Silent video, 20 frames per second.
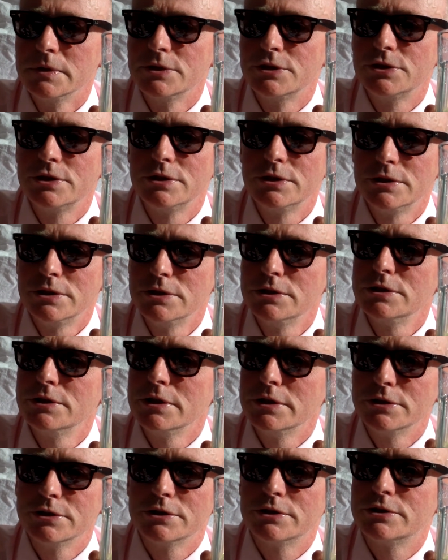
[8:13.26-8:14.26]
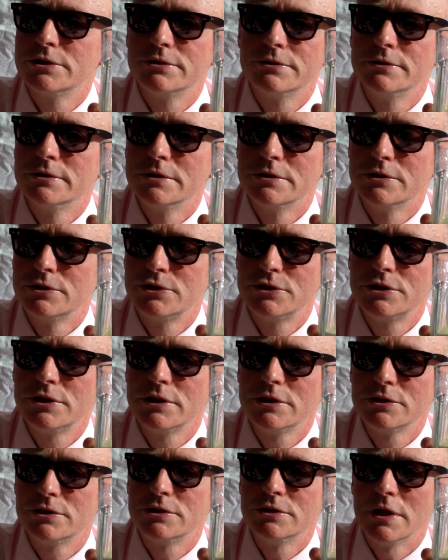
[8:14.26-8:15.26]
she's
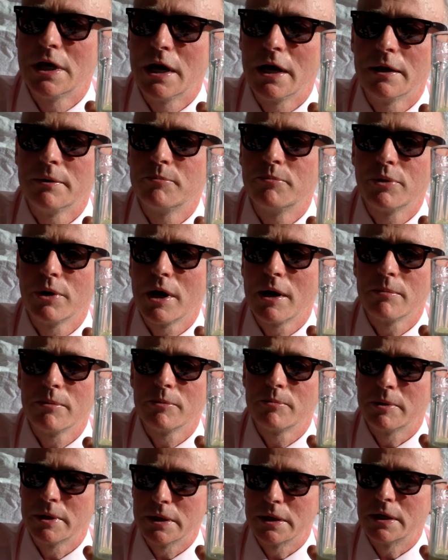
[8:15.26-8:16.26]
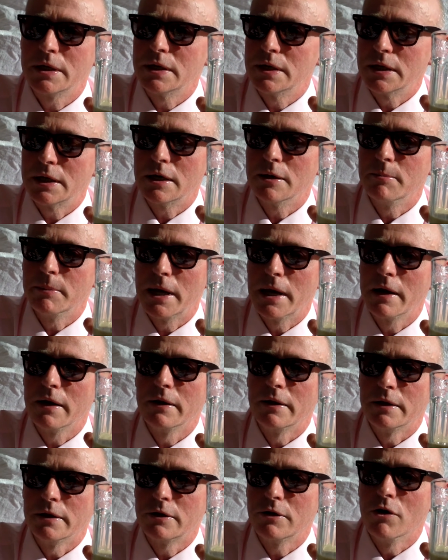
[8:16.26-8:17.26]
not probably going to come
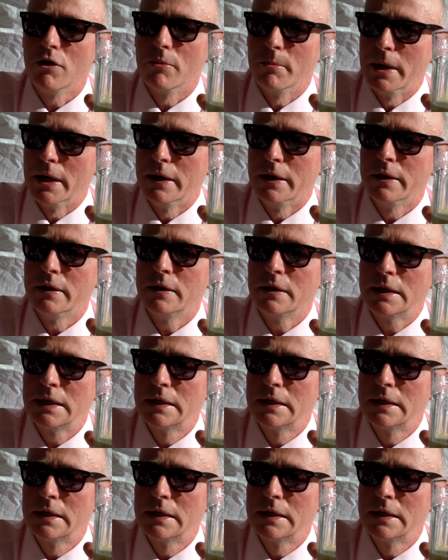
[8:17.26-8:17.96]
out of the coma.